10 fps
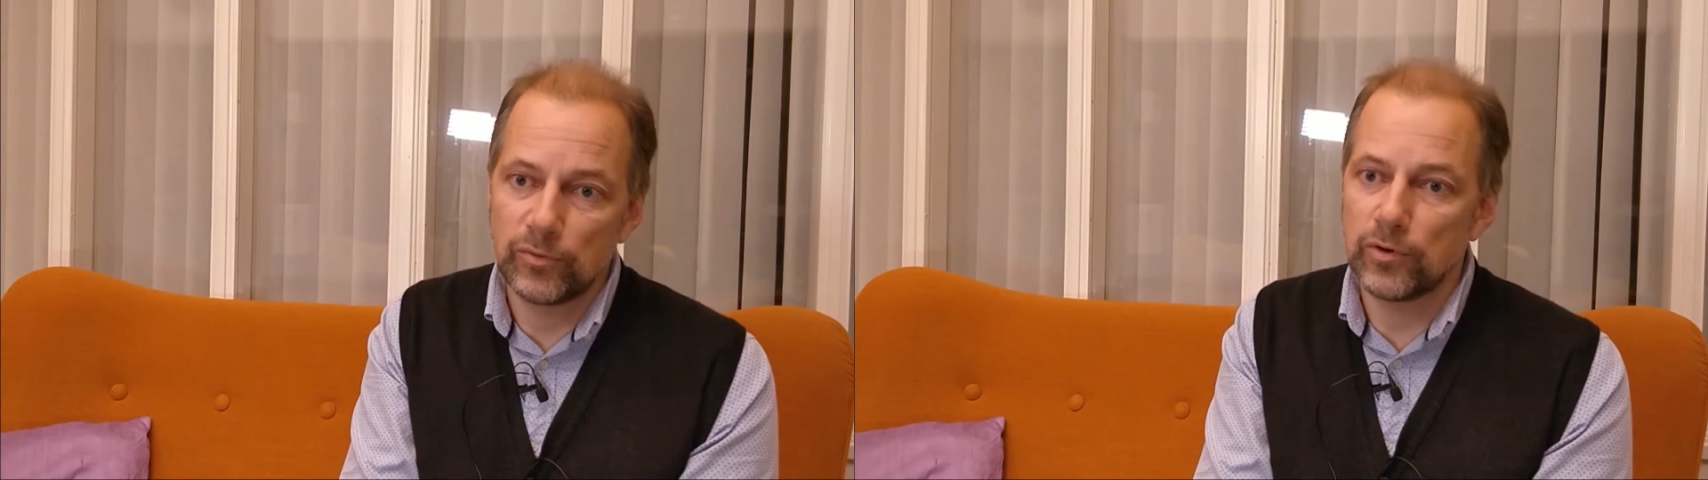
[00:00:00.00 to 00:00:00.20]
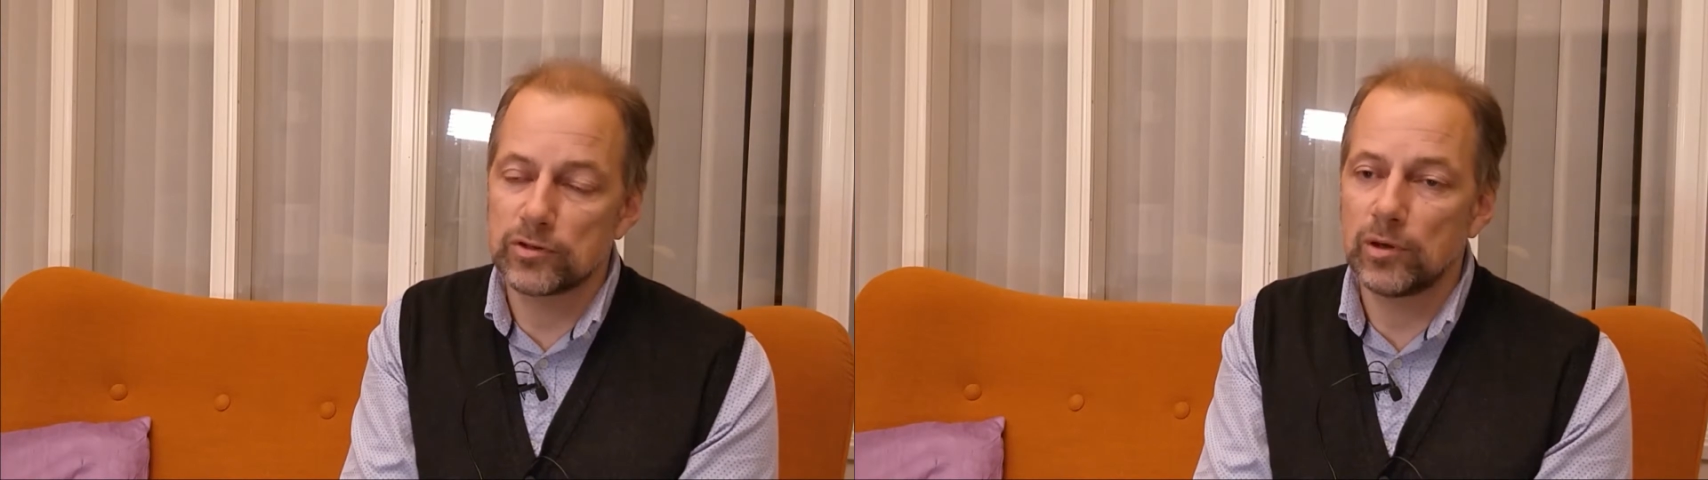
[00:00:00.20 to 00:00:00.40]

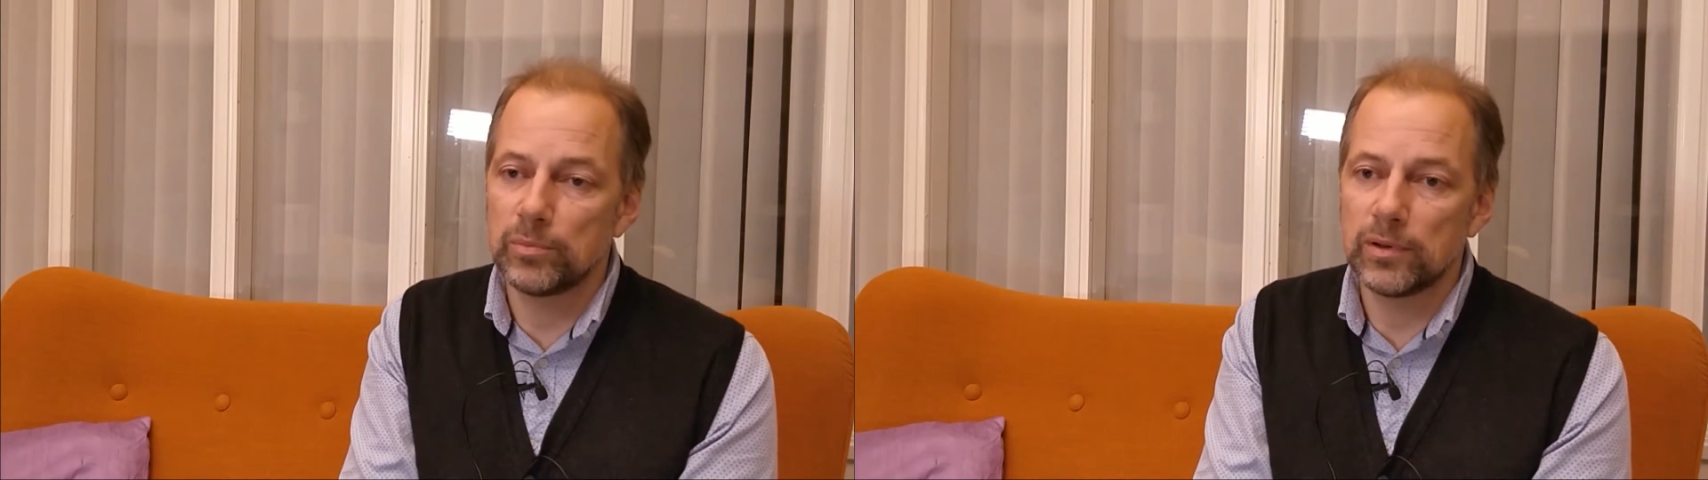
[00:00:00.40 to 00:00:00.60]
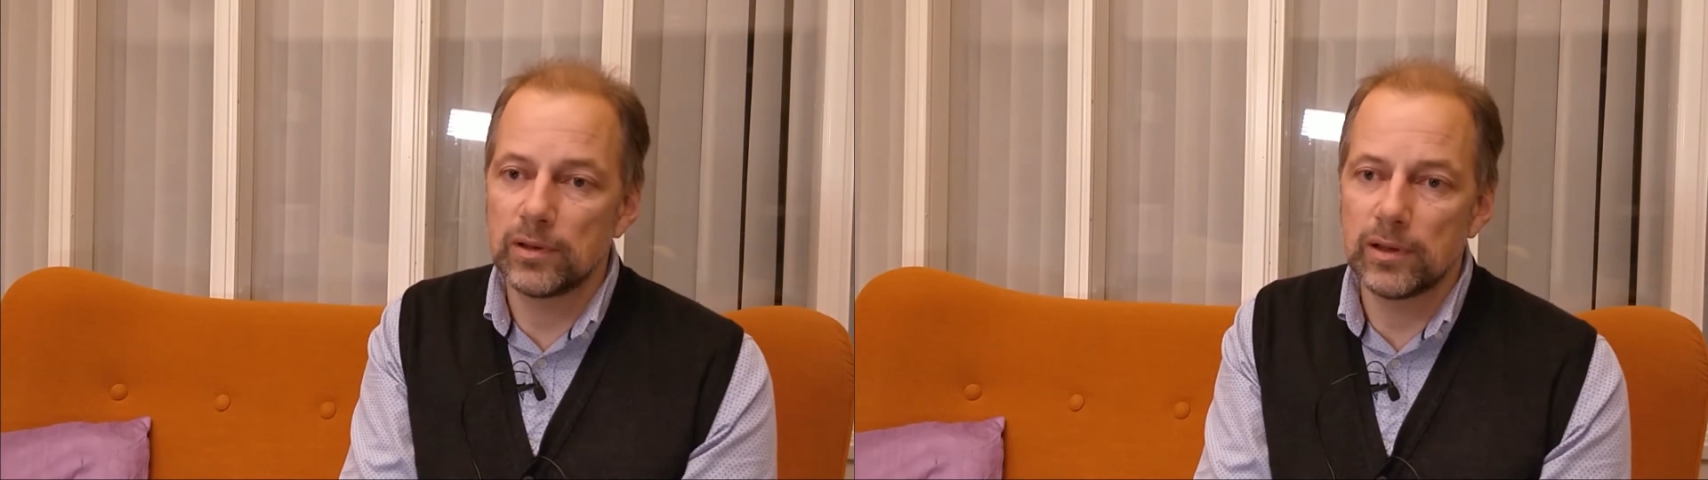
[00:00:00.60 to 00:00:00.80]
for example,